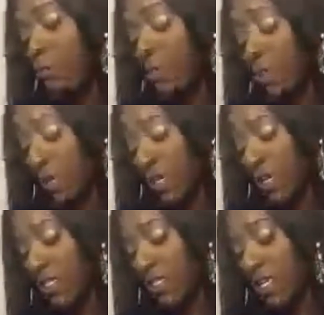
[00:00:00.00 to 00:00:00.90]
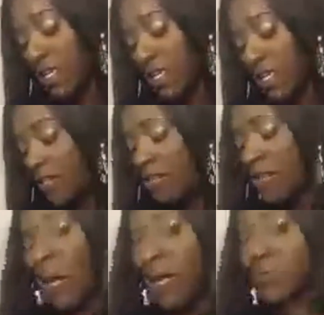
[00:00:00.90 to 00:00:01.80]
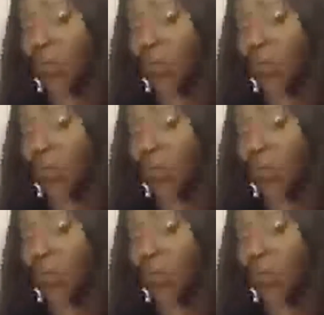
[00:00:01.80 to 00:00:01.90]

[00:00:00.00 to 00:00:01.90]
brokenness and, how to